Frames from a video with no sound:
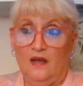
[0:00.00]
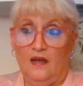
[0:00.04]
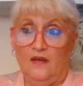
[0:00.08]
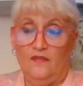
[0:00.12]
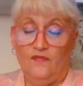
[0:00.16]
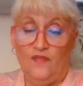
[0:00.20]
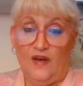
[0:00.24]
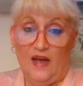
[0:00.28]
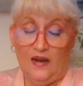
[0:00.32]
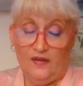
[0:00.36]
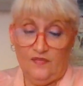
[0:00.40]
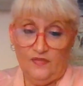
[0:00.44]

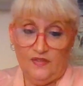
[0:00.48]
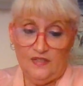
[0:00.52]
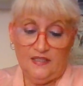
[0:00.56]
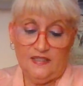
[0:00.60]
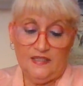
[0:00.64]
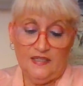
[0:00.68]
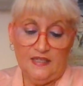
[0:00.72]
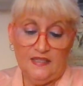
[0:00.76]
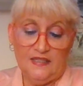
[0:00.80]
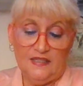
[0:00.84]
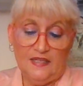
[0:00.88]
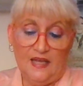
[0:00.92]
5 and
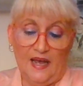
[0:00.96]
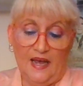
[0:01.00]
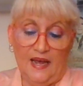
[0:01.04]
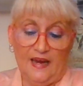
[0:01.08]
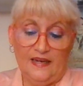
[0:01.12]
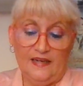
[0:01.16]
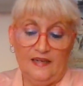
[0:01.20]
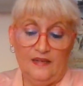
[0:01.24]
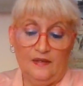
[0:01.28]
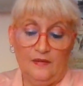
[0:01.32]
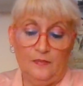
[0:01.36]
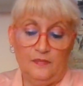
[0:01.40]
6
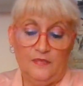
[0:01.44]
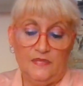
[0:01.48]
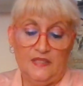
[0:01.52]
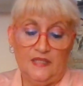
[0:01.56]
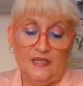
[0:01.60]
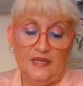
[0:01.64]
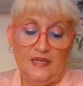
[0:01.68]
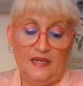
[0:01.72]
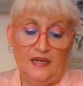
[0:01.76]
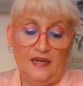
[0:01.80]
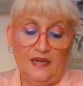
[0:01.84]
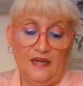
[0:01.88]

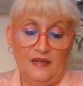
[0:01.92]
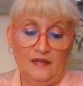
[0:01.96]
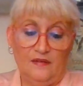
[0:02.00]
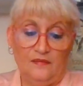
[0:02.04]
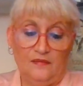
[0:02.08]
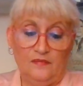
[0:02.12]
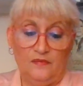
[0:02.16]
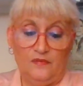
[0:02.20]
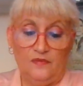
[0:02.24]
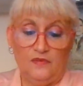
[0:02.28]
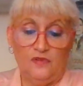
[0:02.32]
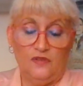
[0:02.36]
items,
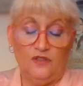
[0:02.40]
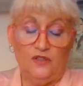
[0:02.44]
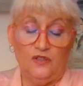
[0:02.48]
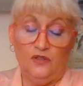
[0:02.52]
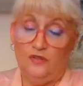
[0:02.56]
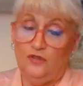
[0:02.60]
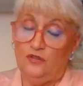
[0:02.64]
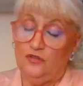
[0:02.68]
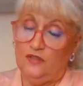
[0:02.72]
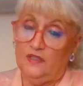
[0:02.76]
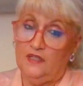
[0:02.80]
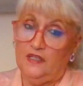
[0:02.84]
and
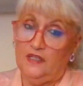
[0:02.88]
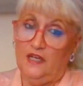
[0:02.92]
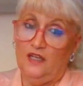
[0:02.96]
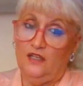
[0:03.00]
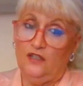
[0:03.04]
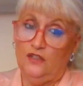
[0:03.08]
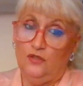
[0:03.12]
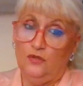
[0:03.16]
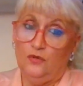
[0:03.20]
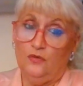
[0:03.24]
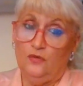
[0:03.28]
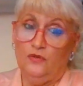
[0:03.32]
you usually
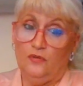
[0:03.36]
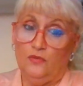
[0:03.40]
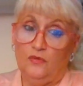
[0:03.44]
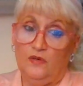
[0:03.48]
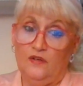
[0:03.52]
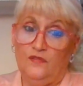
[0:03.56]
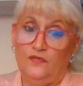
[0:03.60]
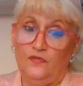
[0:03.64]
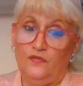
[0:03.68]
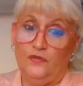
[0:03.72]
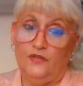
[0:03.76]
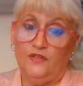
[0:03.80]
get 2 or
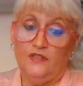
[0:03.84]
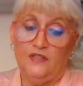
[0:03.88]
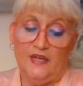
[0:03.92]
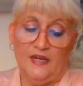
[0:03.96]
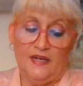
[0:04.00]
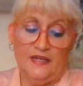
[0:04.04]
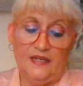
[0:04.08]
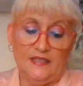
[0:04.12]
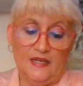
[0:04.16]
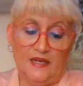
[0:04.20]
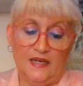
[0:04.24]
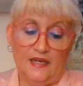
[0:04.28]
3
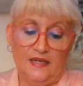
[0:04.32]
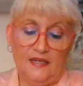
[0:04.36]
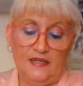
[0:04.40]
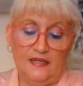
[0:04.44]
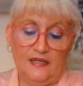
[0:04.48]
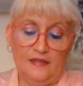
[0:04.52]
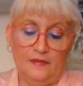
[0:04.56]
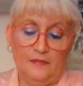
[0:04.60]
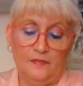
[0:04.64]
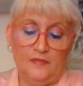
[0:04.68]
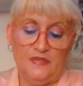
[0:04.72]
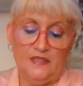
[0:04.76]
full-size
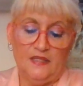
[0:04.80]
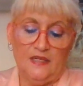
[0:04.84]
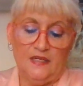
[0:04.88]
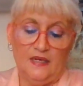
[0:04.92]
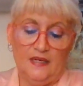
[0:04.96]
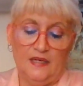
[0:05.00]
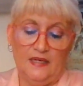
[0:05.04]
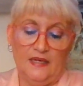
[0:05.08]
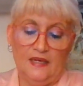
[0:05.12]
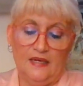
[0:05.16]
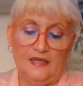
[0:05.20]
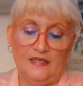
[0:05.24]
items,
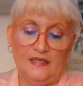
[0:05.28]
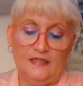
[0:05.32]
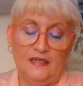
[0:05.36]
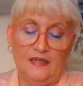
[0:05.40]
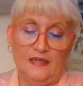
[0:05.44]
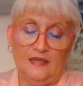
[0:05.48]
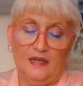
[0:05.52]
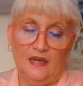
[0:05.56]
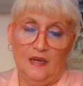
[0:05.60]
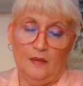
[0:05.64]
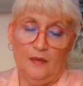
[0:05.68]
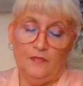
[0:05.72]
and
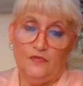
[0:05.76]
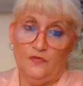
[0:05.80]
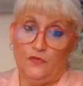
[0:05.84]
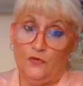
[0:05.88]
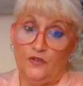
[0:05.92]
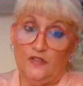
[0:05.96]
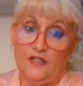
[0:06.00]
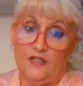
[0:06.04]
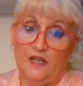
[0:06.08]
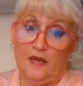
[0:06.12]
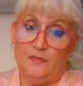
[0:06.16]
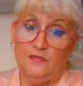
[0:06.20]
it comes
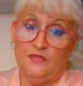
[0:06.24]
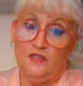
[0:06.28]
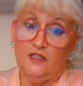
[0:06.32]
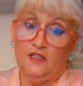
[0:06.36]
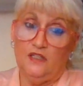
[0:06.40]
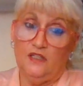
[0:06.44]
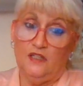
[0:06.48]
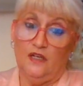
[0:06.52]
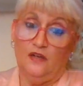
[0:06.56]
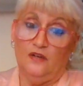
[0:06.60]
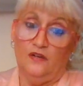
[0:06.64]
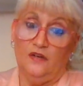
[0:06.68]
4 times a
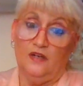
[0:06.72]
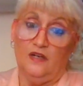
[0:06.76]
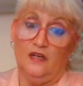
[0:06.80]
year.